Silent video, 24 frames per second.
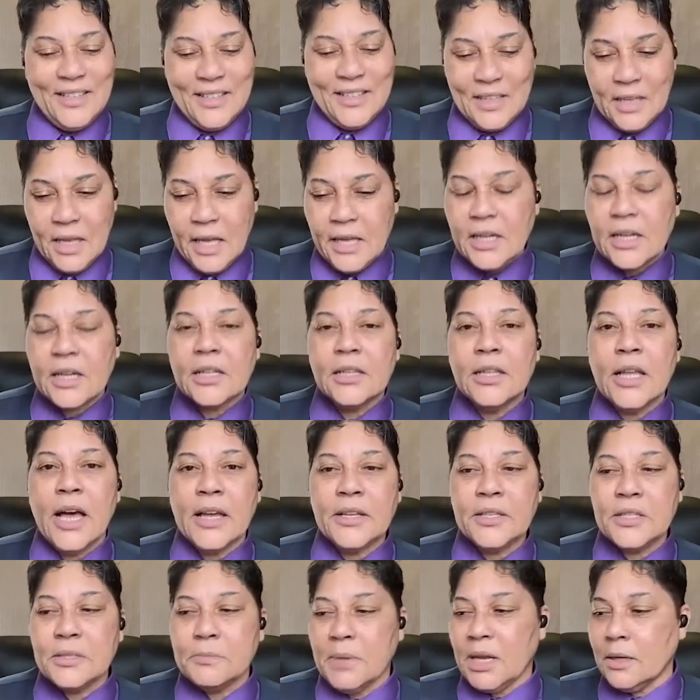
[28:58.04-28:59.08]
had a
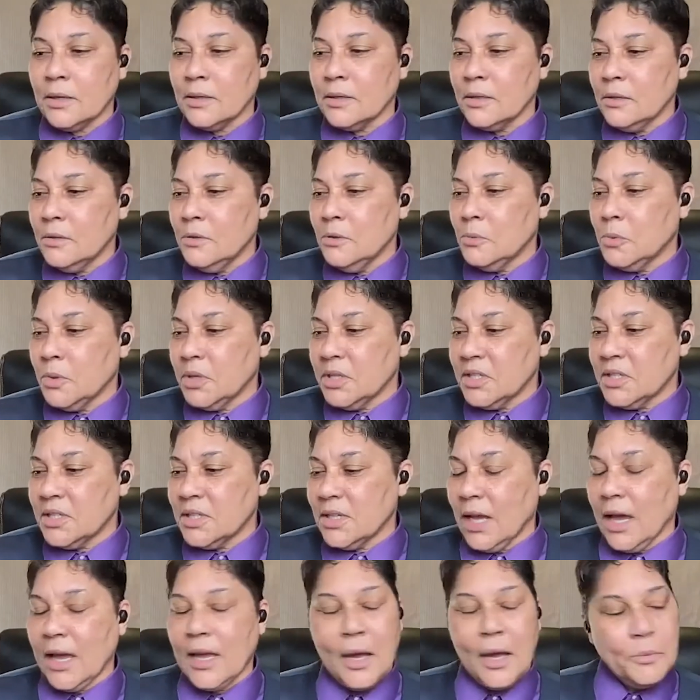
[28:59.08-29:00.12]
classmate who
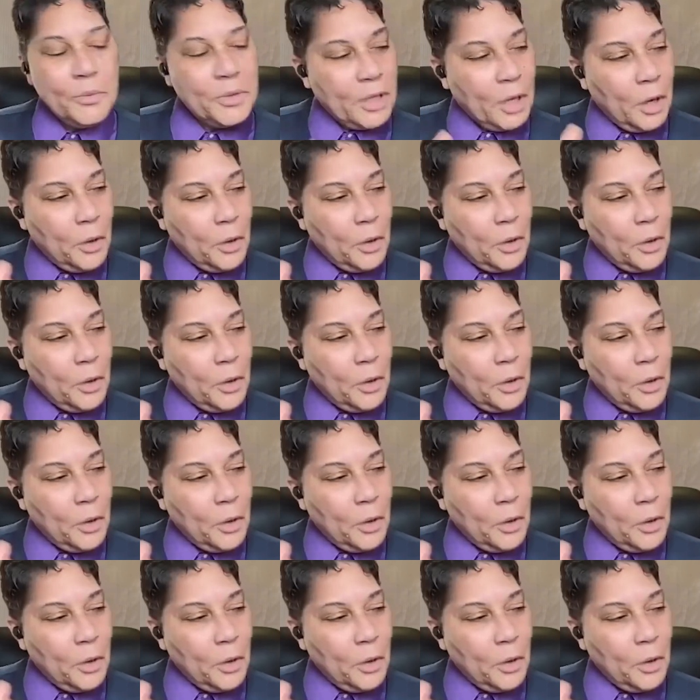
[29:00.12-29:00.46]
was I would